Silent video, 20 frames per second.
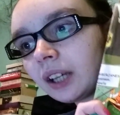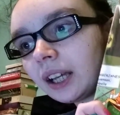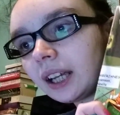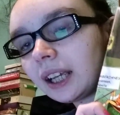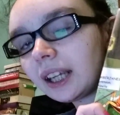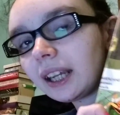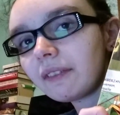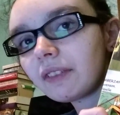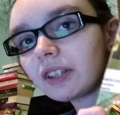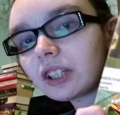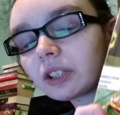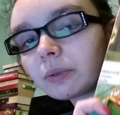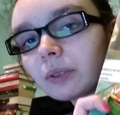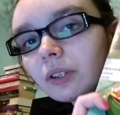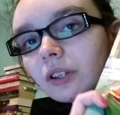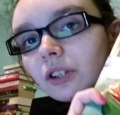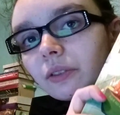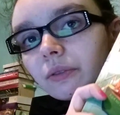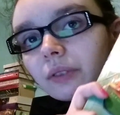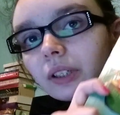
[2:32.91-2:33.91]
I gave this
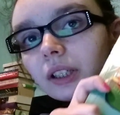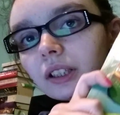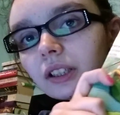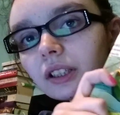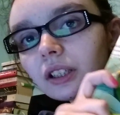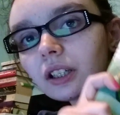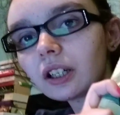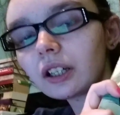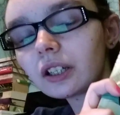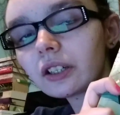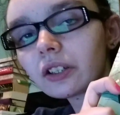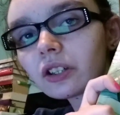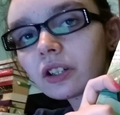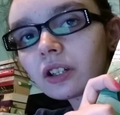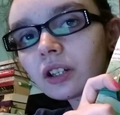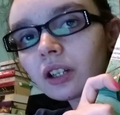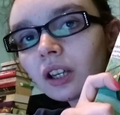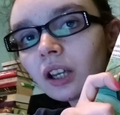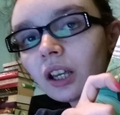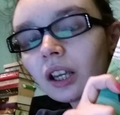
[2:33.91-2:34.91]
one three
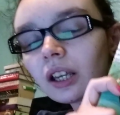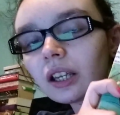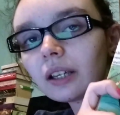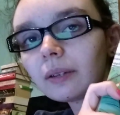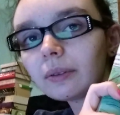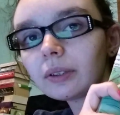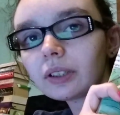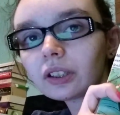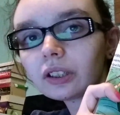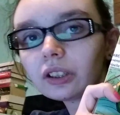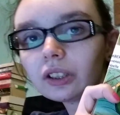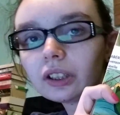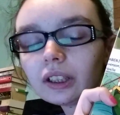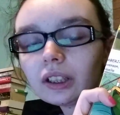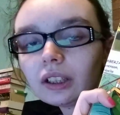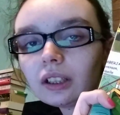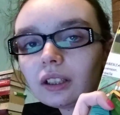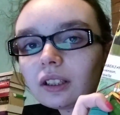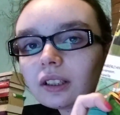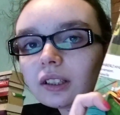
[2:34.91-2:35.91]
stars. It was
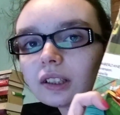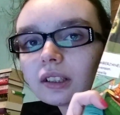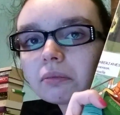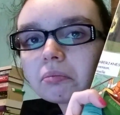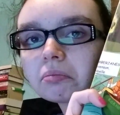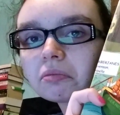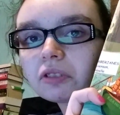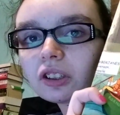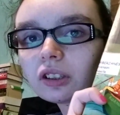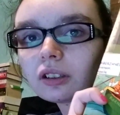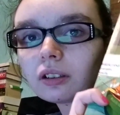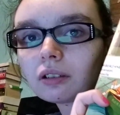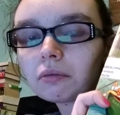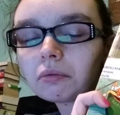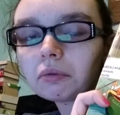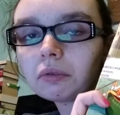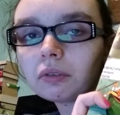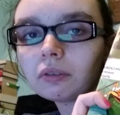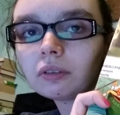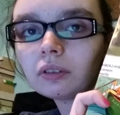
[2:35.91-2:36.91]
good. It's just
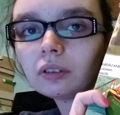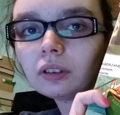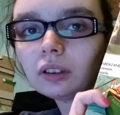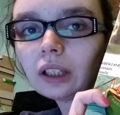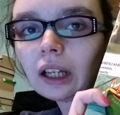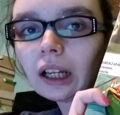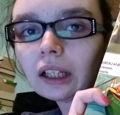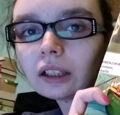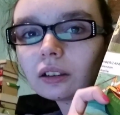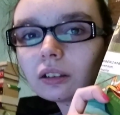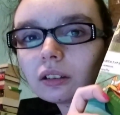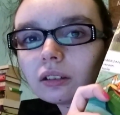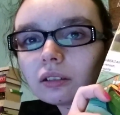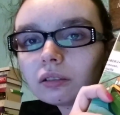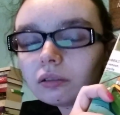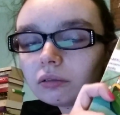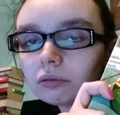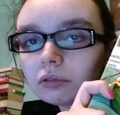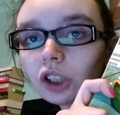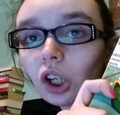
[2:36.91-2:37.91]
not
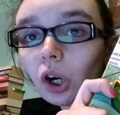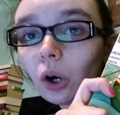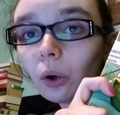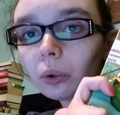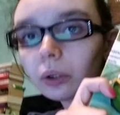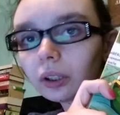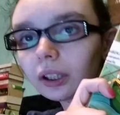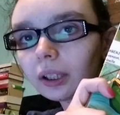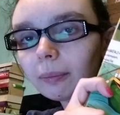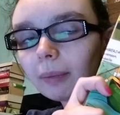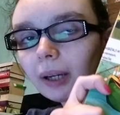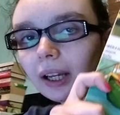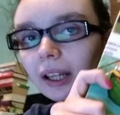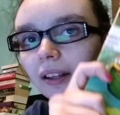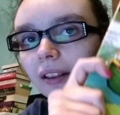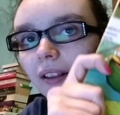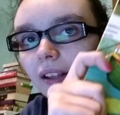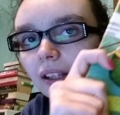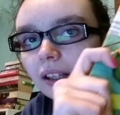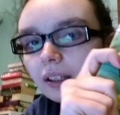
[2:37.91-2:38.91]
totally my
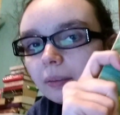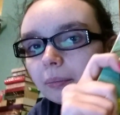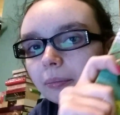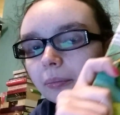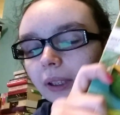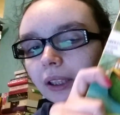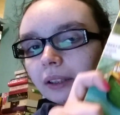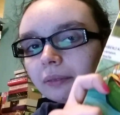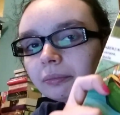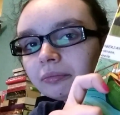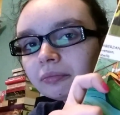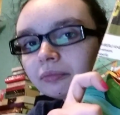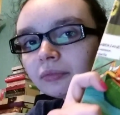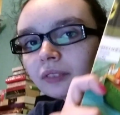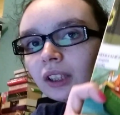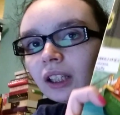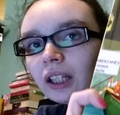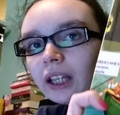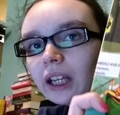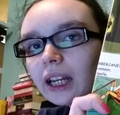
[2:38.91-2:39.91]
thing, but
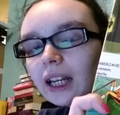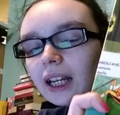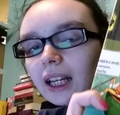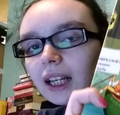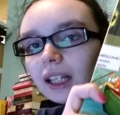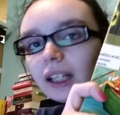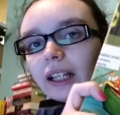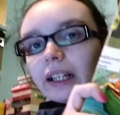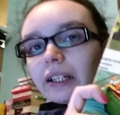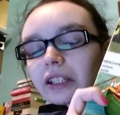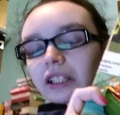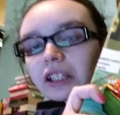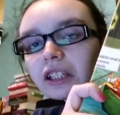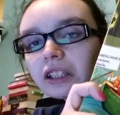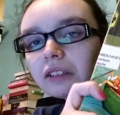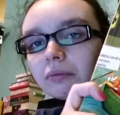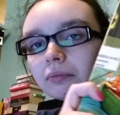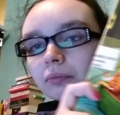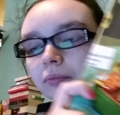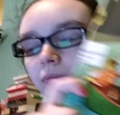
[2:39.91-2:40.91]
it's good.